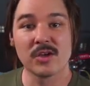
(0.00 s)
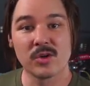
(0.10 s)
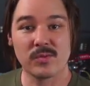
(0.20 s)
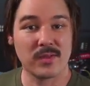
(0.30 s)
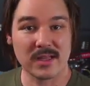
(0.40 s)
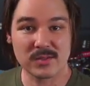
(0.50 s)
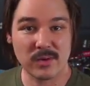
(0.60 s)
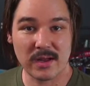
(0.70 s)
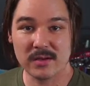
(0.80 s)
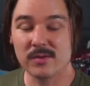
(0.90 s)
That's
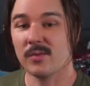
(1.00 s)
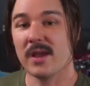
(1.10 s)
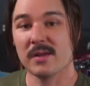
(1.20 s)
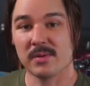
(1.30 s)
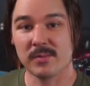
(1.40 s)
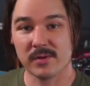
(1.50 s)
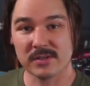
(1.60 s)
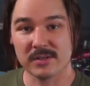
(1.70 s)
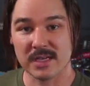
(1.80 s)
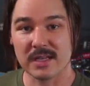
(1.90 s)
one way people are
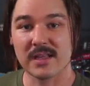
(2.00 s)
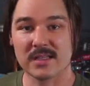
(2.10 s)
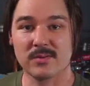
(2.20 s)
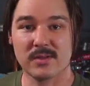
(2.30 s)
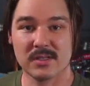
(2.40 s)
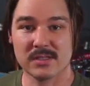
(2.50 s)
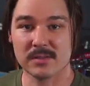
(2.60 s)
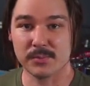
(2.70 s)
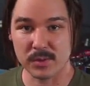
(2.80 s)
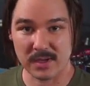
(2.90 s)
doing it. That's what this
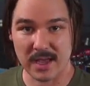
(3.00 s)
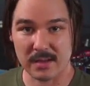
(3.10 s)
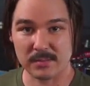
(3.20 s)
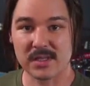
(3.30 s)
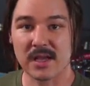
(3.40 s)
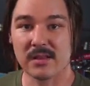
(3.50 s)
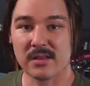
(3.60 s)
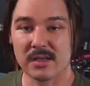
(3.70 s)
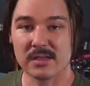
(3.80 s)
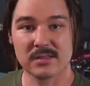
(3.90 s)
boot camp style thing
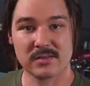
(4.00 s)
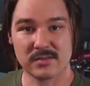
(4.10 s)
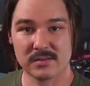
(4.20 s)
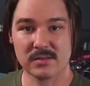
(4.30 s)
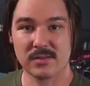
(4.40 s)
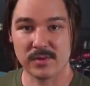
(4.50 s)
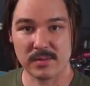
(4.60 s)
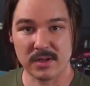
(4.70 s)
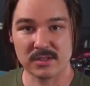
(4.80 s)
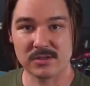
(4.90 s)
is. 3
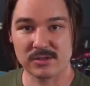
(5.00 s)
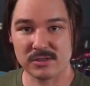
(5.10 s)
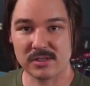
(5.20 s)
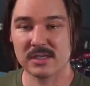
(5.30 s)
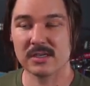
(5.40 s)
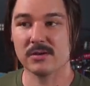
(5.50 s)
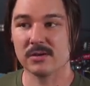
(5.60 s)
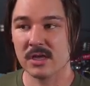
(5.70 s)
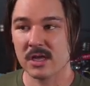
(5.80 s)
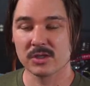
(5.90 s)
months usually, or
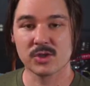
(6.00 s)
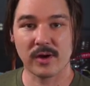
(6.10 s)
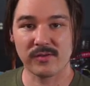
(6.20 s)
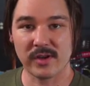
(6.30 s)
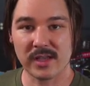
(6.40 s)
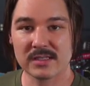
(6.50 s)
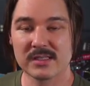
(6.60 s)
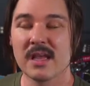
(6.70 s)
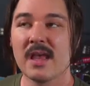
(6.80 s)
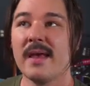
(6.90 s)
12 weeks.
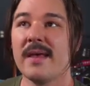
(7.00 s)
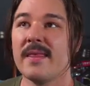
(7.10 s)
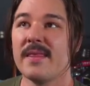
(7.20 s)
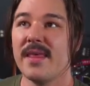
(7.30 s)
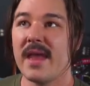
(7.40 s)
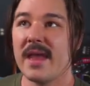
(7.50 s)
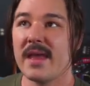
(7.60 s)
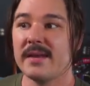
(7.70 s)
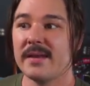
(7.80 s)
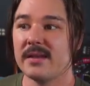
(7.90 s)

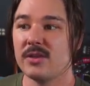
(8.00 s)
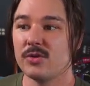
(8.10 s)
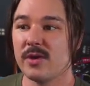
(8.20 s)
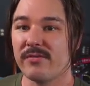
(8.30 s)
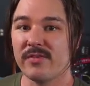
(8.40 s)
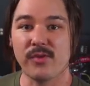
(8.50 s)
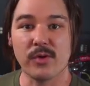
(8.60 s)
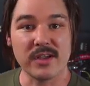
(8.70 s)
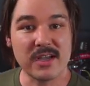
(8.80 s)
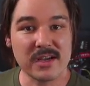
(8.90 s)
Then you have the 4
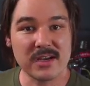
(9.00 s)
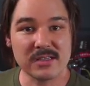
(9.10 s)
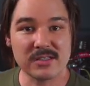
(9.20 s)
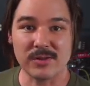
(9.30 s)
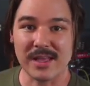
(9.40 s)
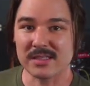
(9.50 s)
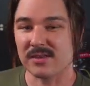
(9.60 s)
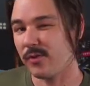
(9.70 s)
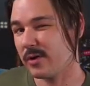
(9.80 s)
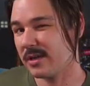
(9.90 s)
years. So that's the
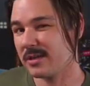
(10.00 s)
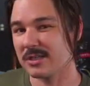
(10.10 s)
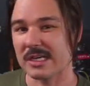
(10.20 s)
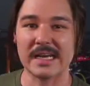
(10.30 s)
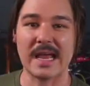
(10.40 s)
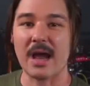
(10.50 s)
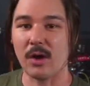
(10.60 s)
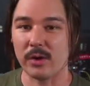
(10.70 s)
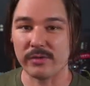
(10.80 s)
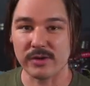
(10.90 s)
4 years are kind of out
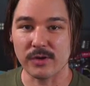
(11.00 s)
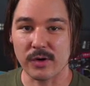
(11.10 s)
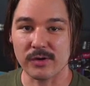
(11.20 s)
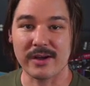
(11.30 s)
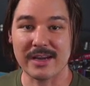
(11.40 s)
of the door. Right?